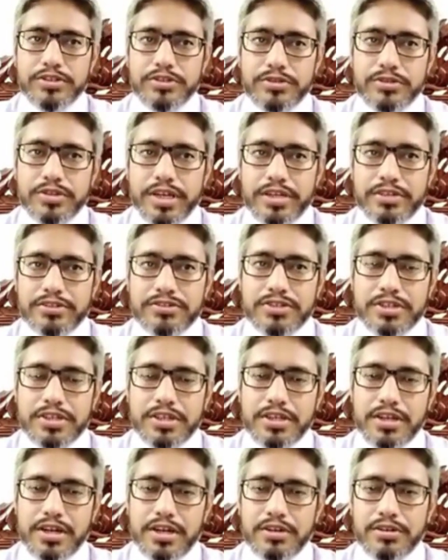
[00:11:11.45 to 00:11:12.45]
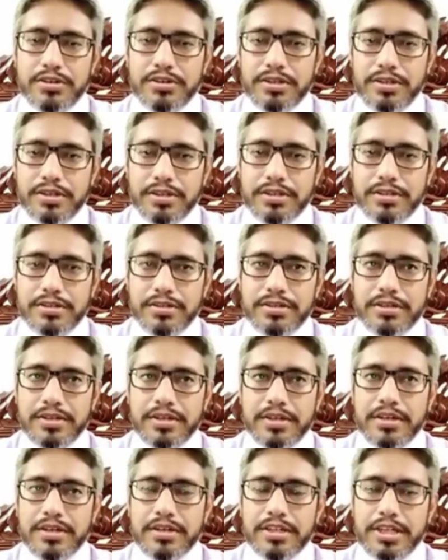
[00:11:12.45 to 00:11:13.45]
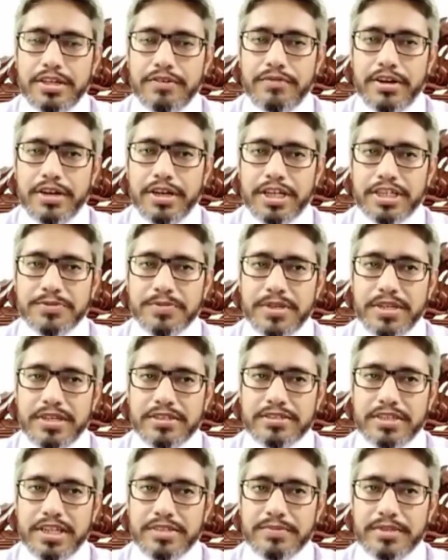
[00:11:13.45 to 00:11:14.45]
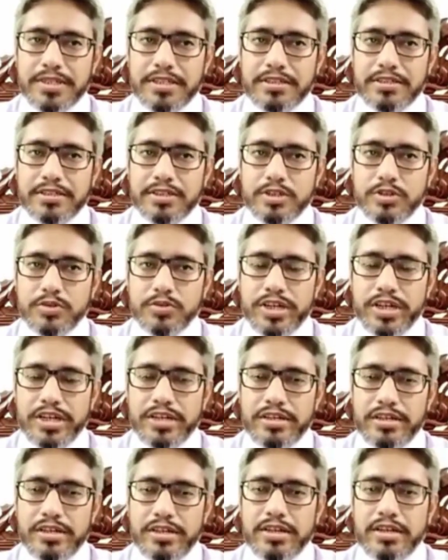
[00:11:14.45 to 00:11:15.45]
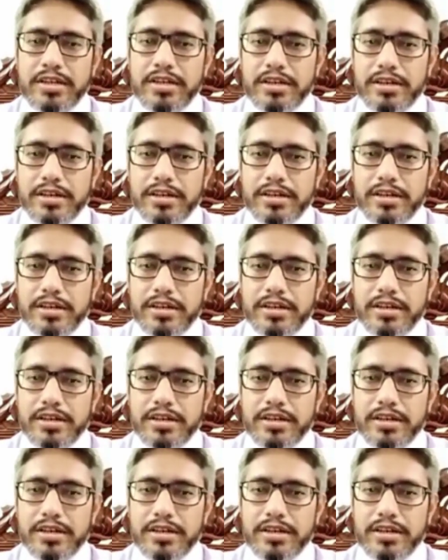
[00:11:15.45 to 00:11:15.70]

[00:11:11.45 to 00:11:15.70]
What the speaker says: You can see how the work experience has been included.